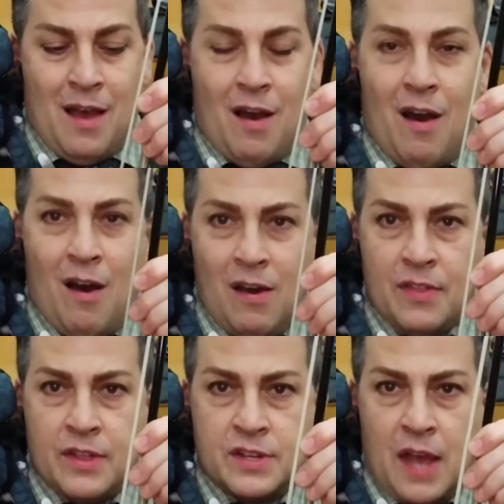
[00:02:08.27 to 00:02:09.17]
on the
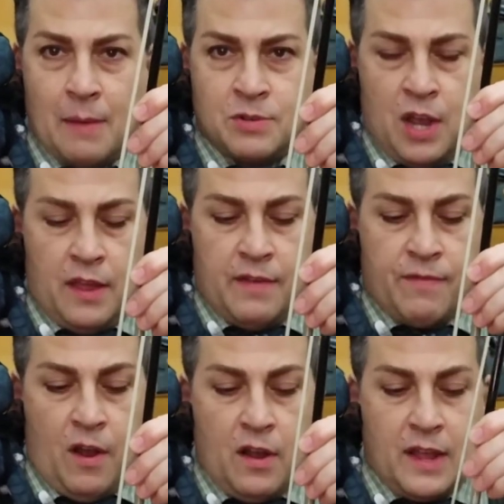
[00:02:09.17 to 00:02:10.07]
top jaw of the
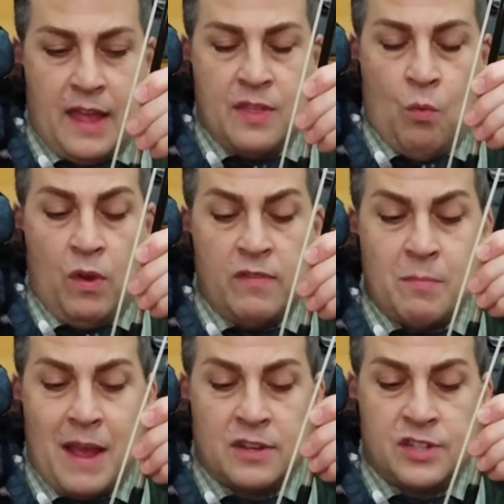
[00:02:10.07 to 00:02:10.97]
frog, and then one of them
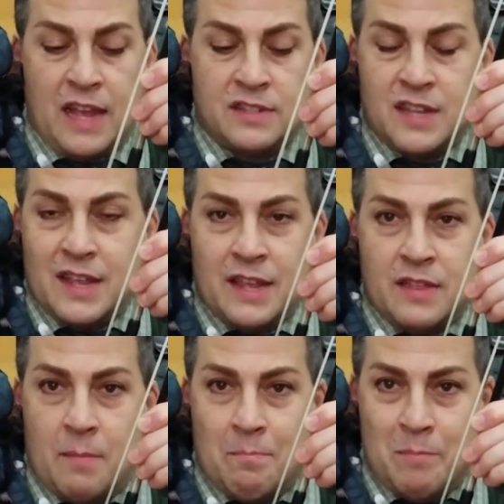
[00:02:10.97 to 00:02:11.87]
actually has it in the
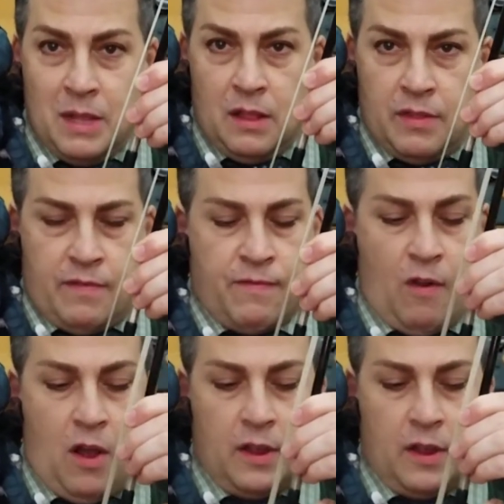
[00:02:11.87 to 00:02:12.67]
middle of the frog.